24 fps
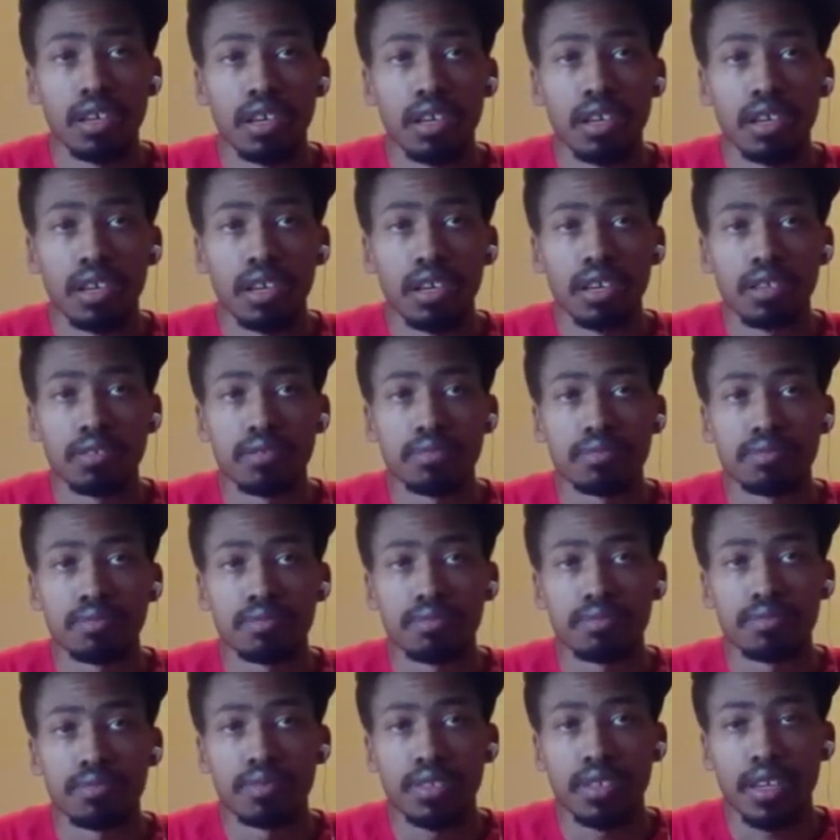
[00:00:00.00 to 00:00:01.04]

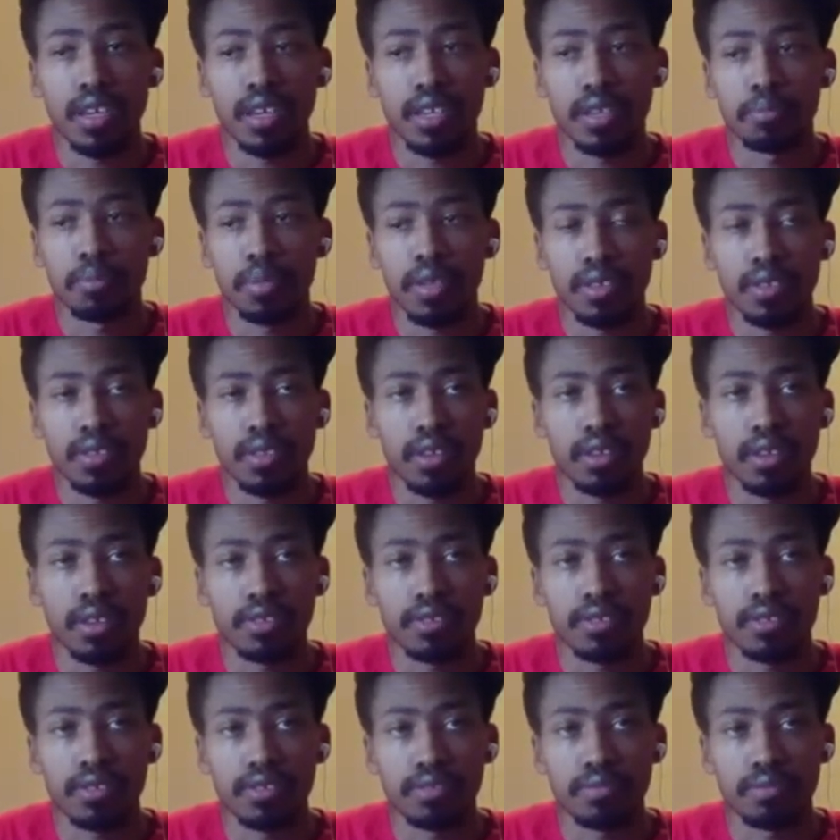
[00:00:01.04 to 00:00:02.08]
We had a big loss
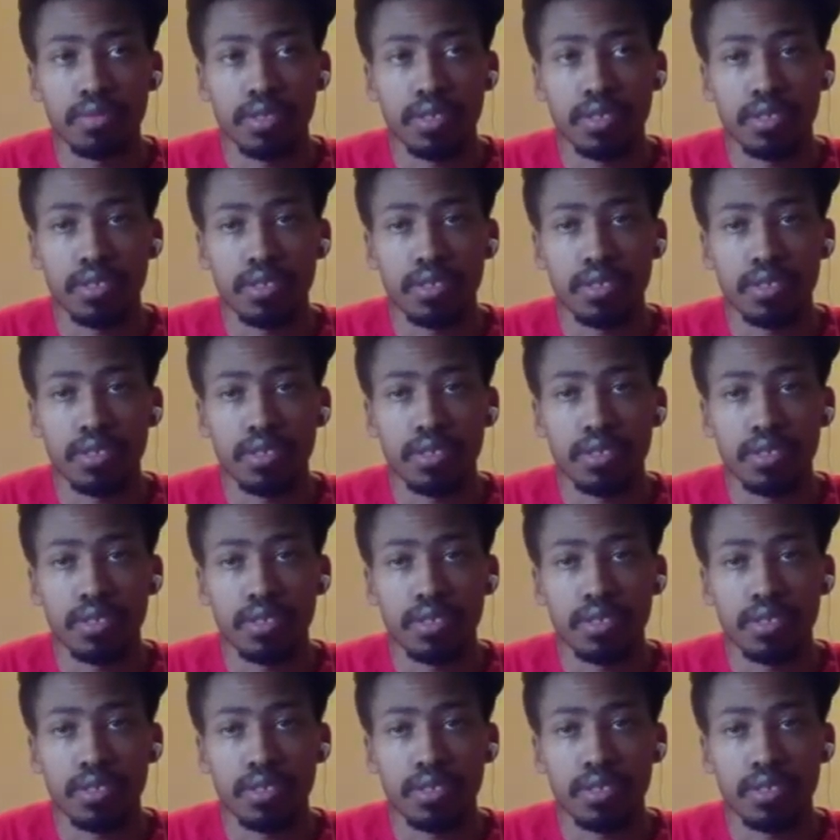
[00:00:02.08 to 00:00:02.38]
this week.